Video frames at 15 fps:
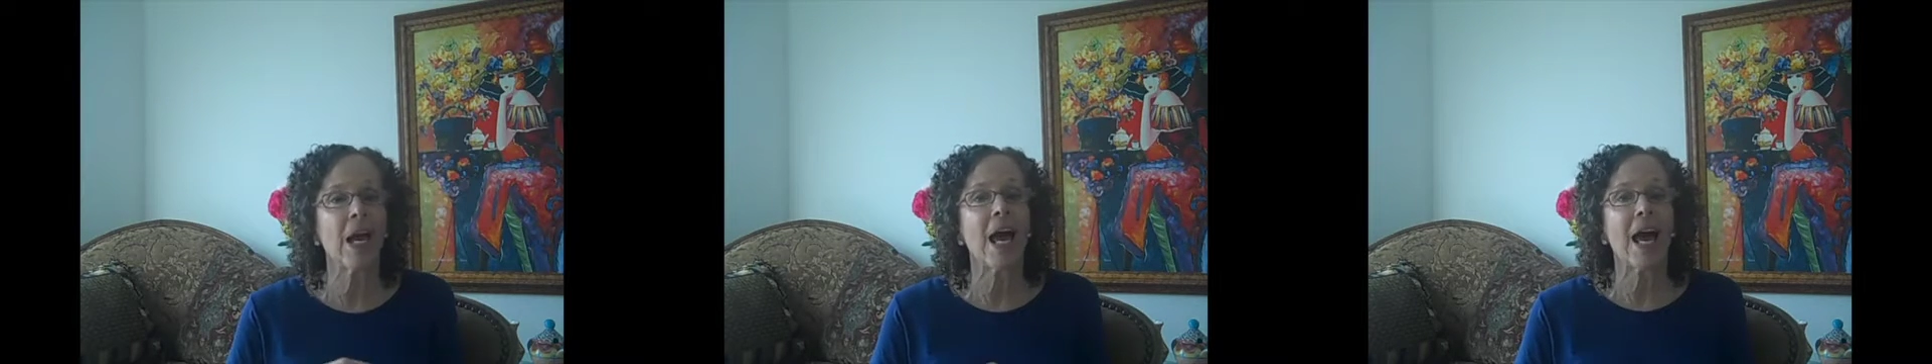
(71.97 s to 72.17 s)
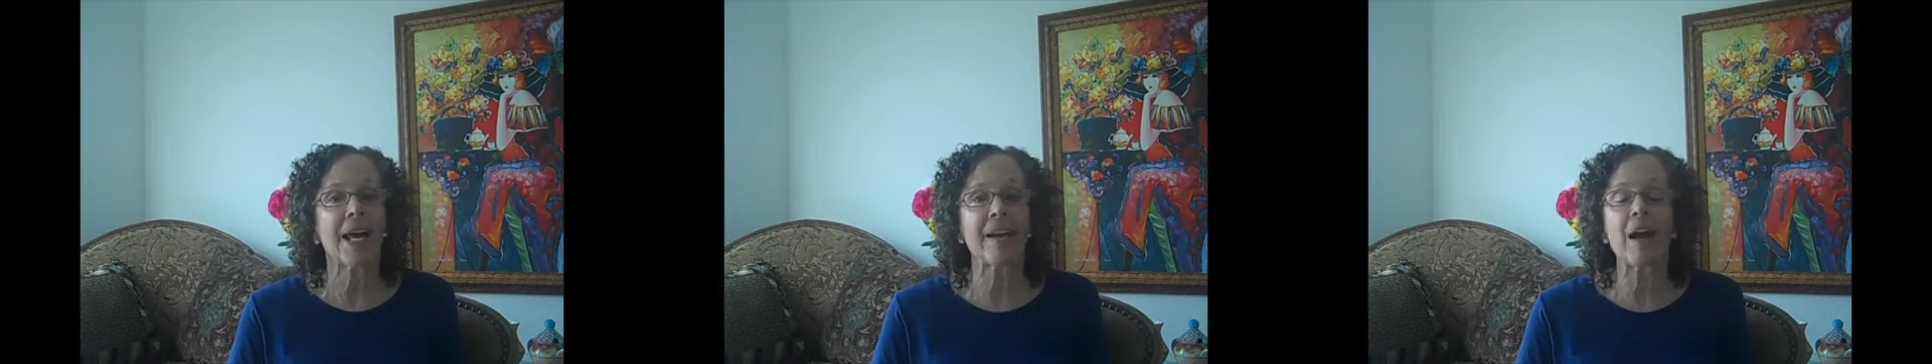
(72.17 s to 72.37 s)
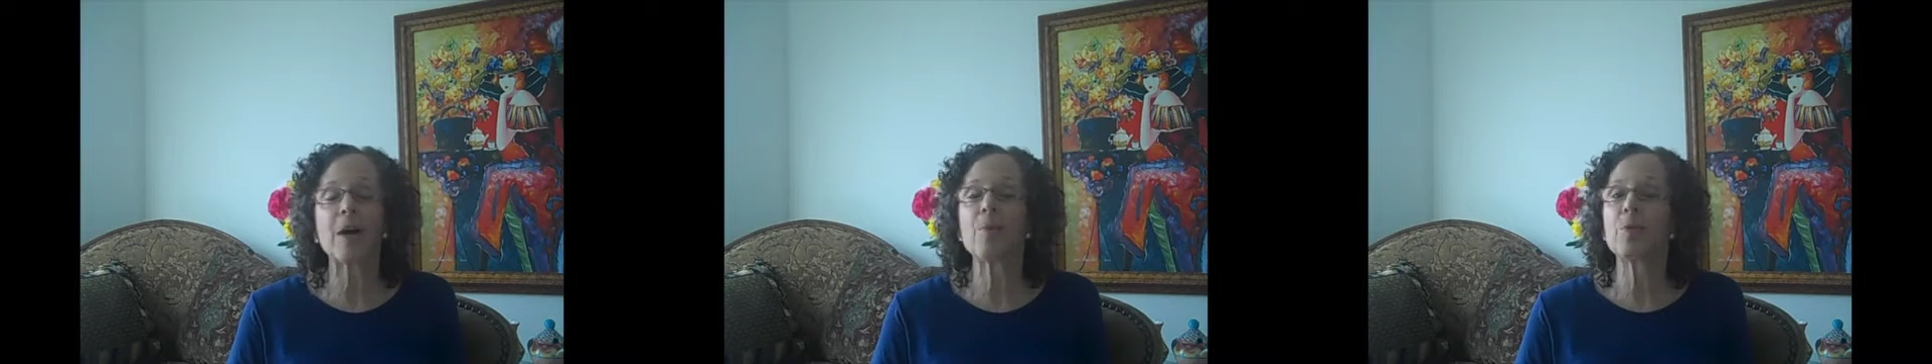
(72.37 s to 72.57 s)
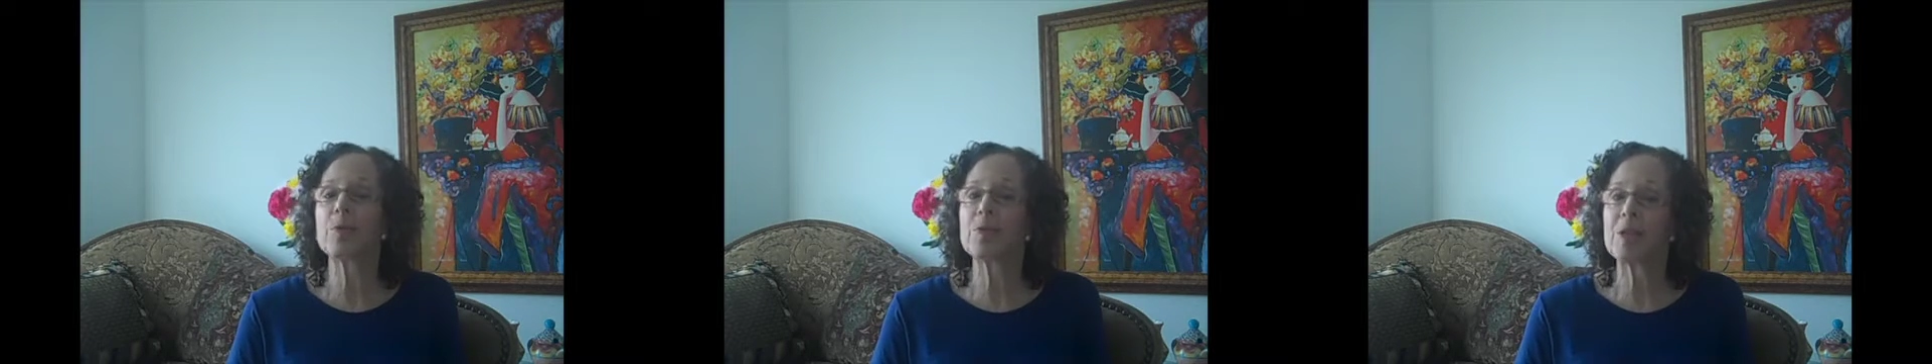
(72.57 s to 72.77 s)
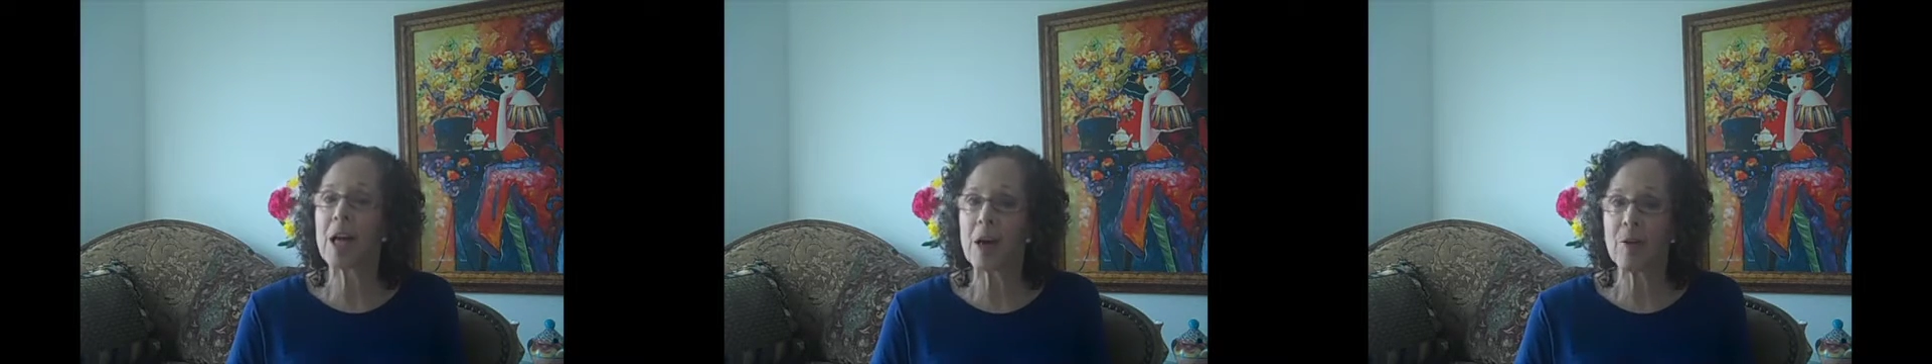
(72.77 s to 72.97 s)
And I will
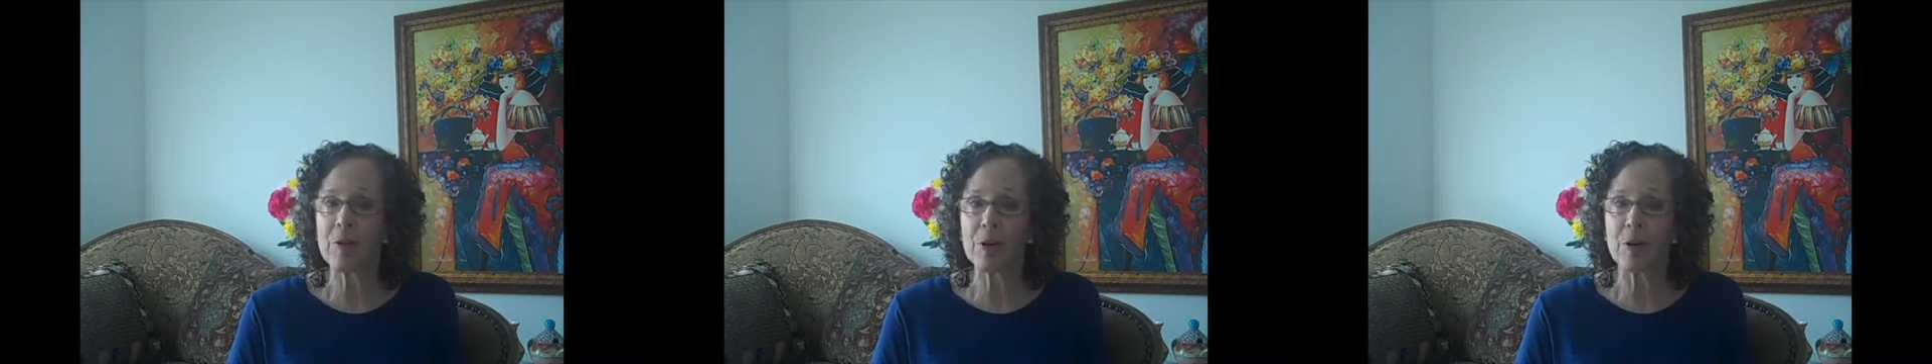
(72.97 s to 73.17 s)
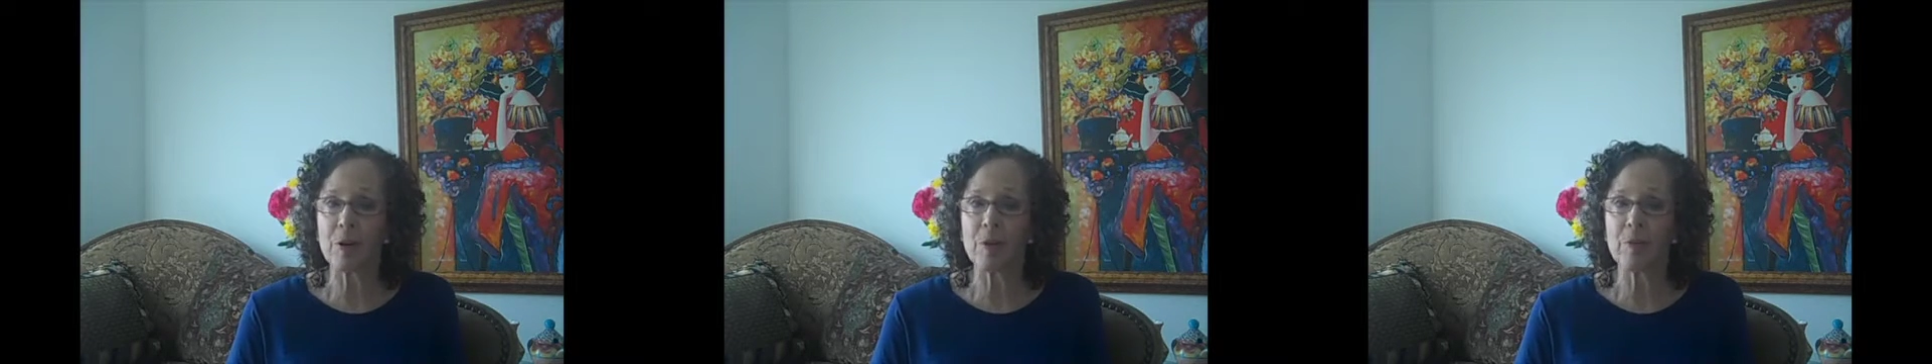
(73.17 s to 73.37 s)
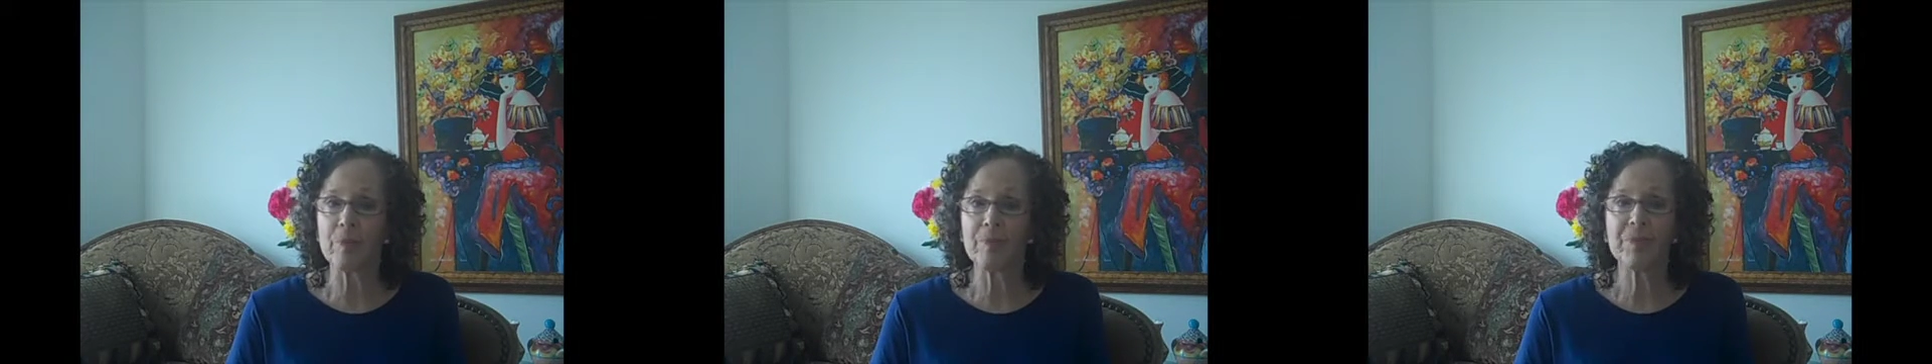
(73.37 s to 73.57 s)
tell you,